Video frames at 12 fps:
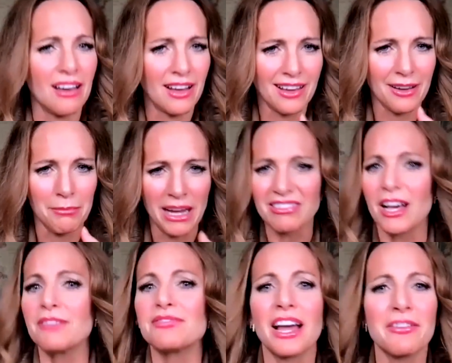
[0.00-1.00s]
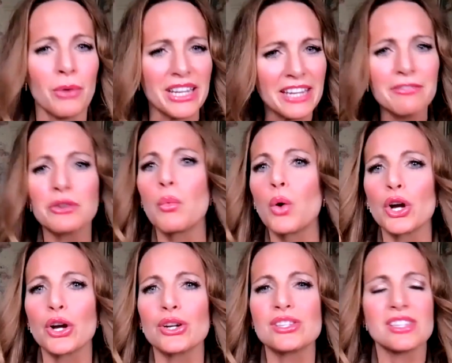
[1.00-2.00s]
My love life went even
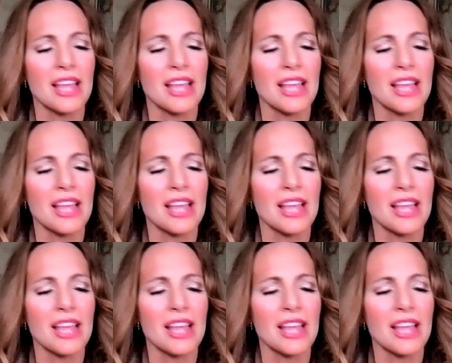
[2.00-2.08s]
worse.